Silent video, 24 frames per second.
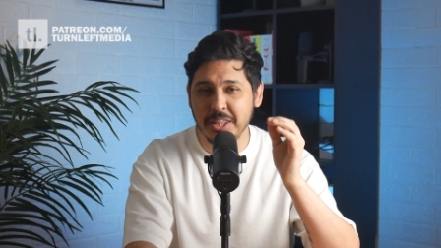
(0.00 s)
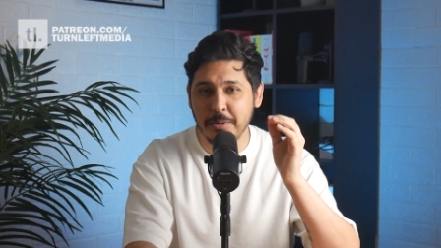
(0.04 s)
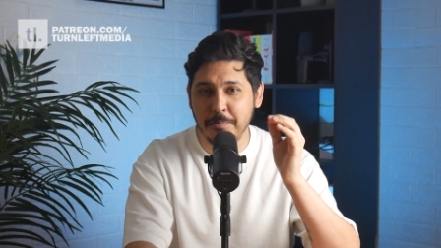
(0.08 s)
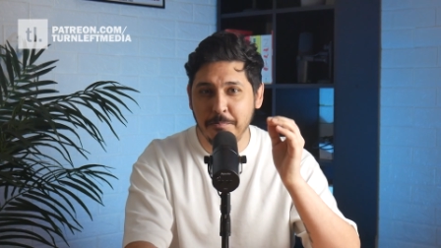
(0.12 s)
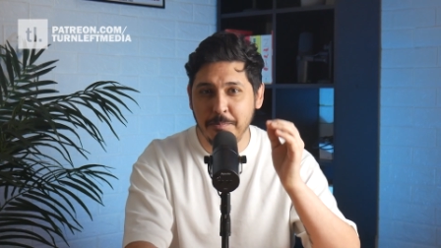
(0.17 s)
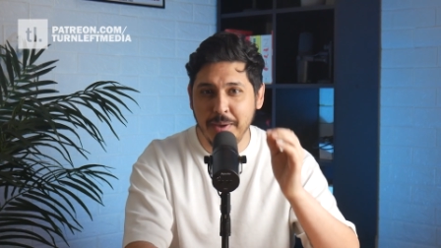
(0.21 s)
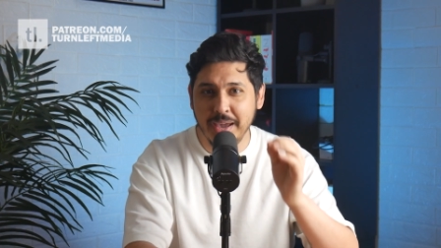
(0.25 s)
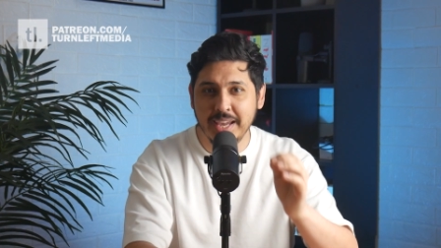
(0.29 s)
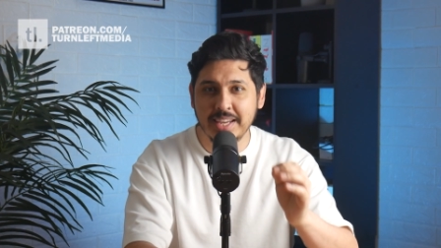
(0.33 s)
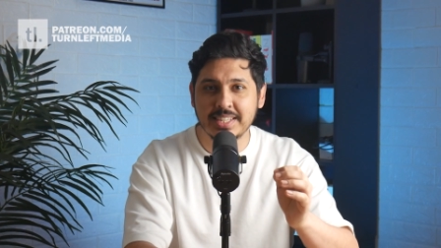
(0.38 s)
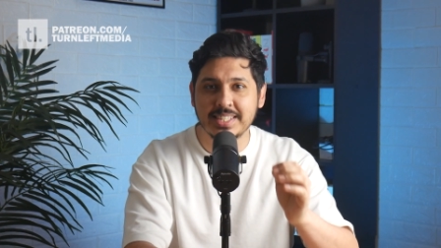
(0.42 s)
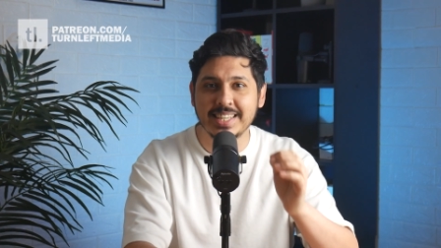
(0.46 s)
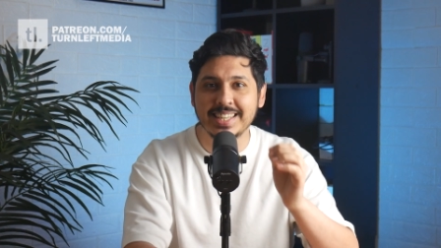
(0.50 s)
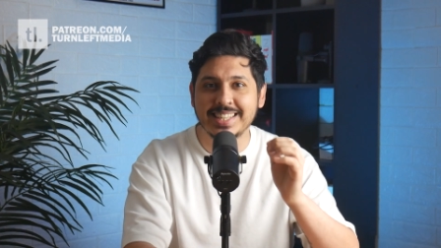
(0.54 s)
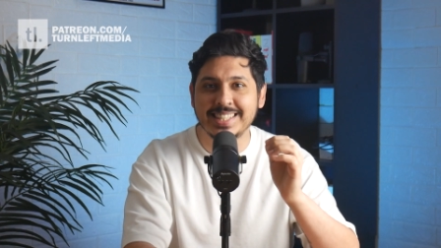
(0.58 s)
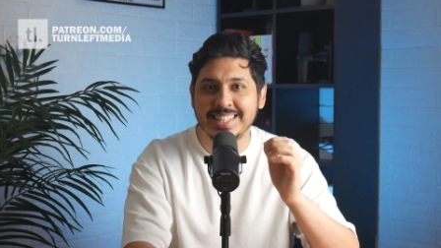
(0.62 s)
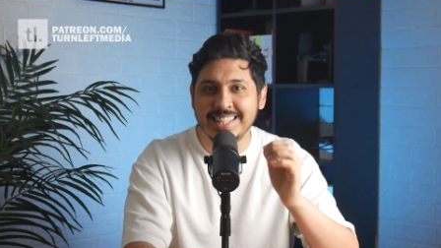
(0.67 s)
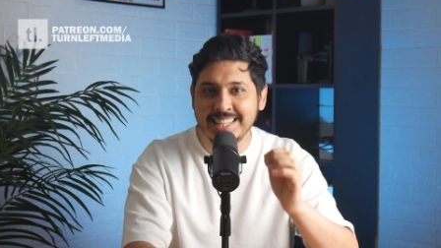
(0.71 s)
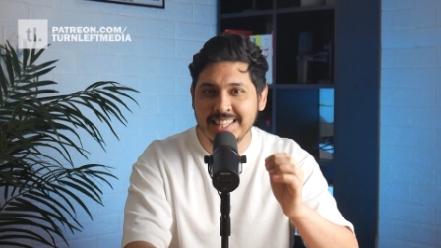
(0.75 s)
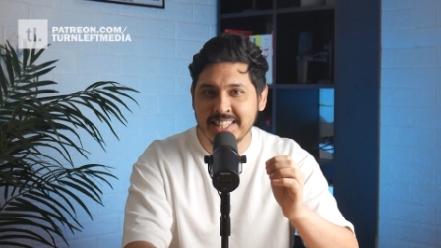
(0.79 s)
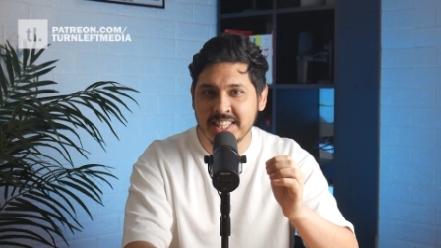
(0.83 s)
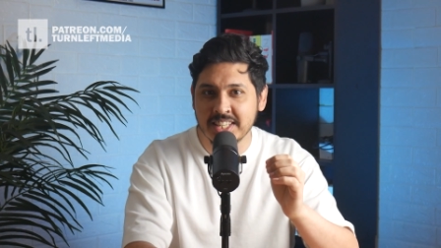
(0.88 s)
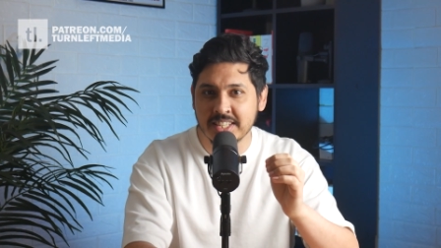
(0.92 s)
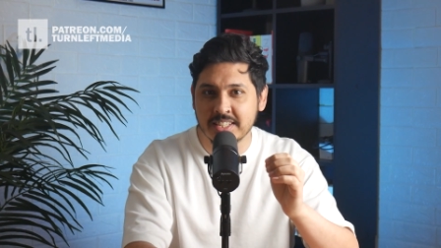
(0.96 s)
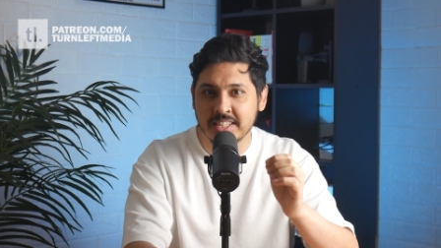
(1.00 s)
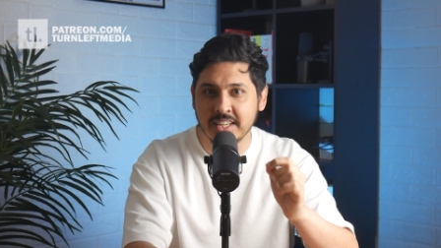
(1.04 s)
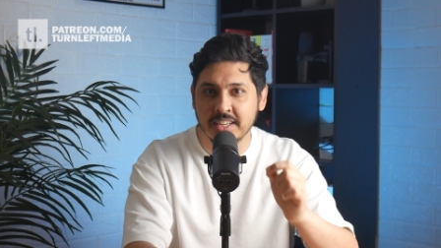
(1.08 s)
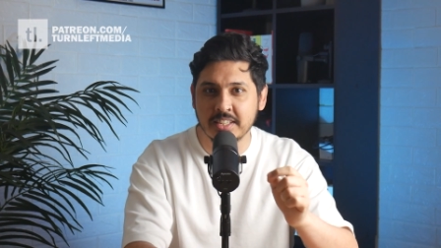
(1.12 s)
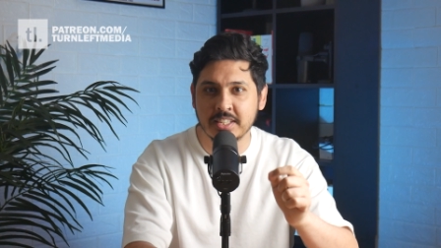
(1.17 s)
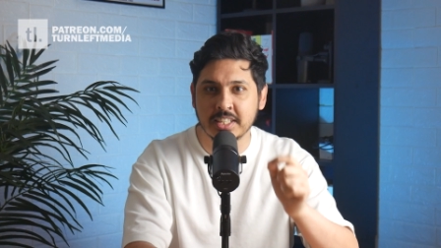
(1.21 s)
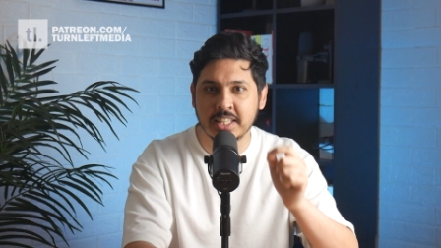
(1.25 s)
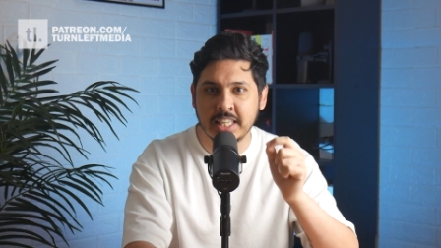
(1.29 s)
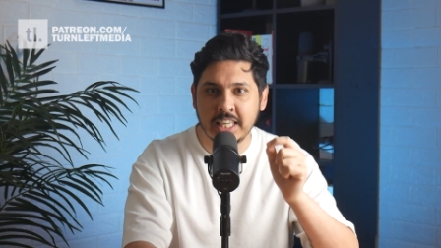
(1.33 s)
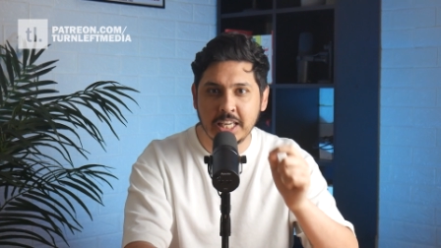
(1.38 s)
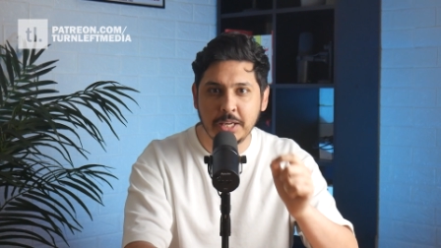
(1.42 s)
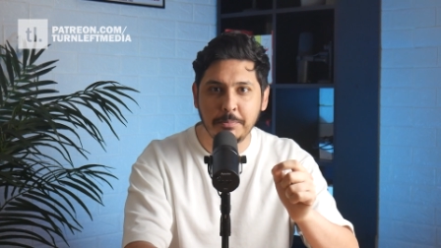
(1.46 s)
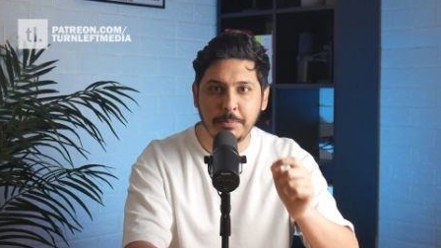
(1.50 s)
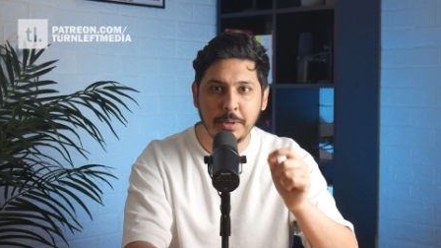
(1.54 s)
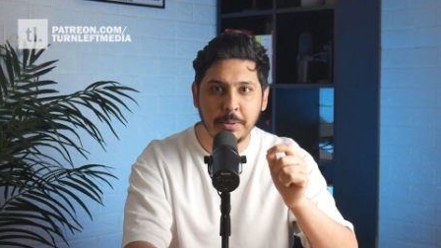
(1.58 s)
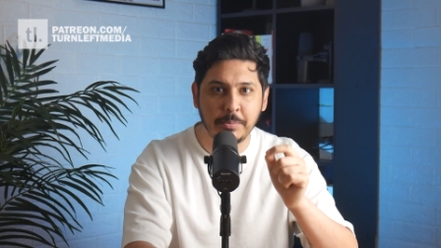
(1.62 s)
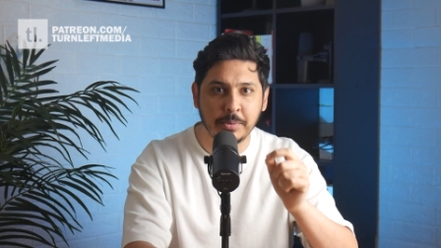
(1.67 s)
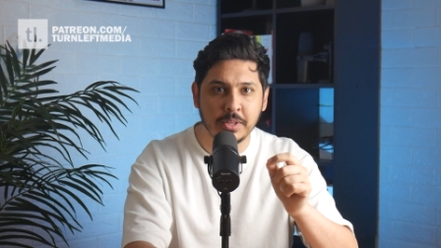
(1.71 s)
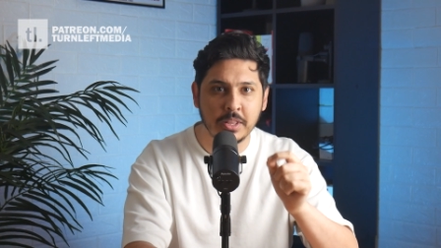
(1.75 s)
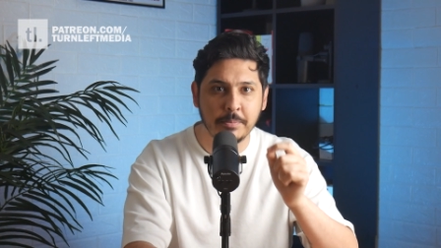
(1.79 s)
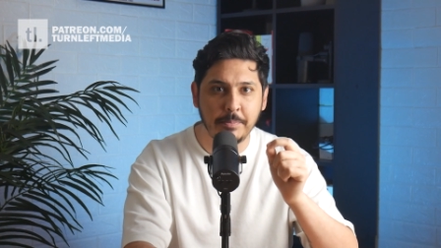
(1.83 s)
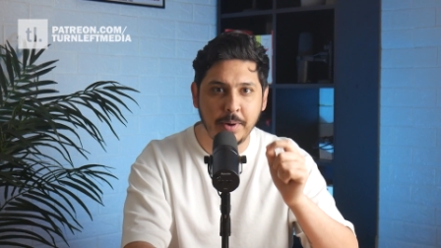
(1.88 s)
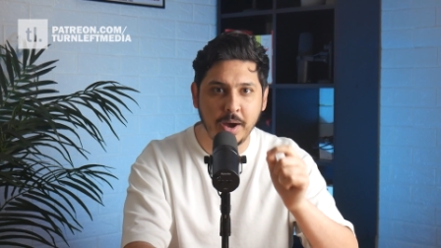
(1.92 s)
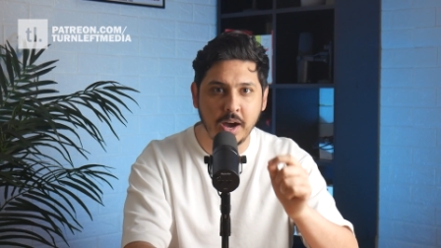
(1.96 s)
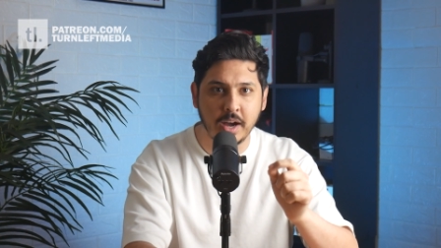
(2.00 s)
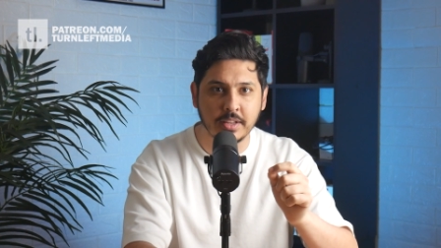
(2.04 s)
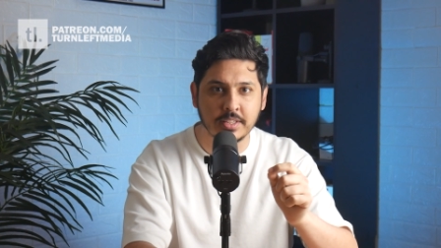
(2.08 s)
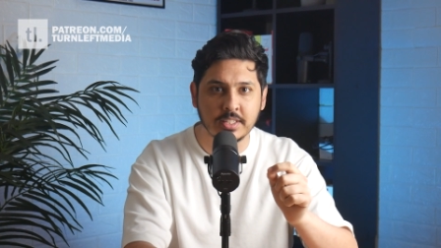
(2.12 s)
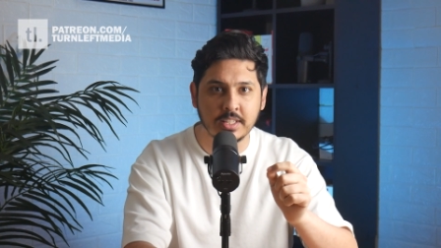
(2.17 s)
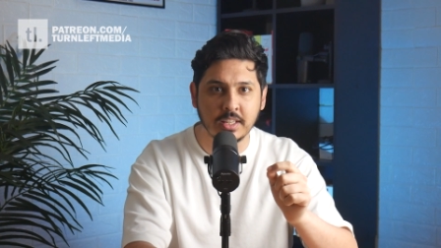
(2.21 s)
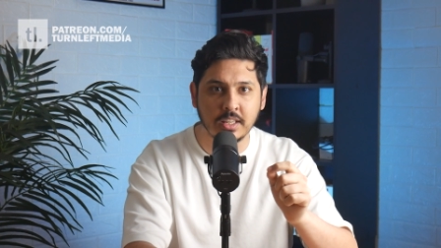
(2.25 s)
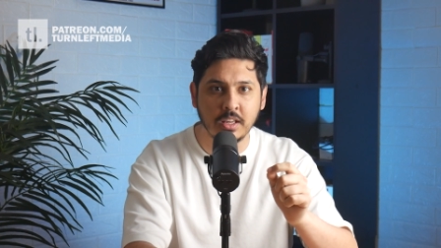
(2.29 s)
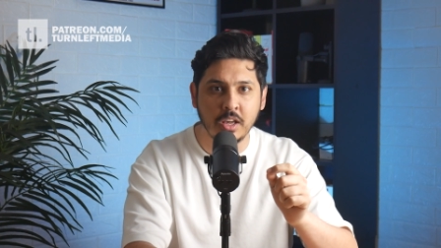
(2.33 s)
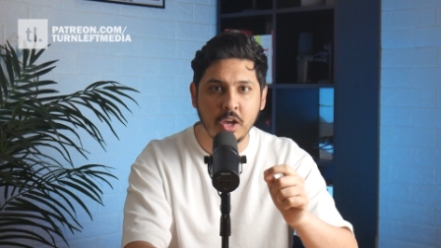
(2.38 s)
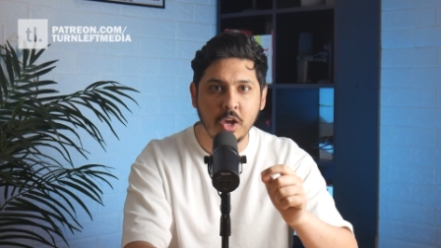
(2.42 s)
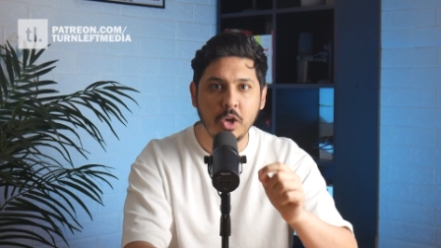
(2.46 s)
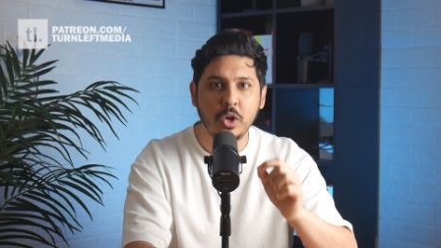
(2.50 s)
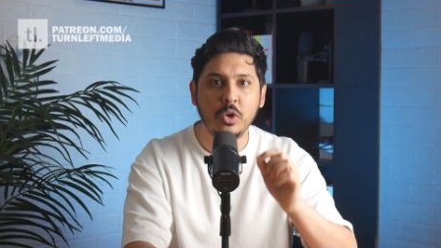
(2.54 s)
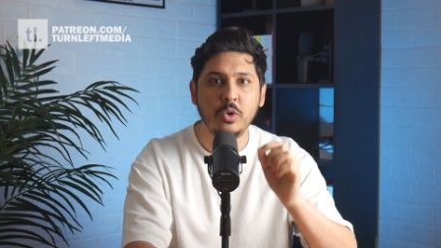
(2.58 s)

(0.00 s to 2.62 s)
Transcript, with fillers: the basic decency to keep people in the party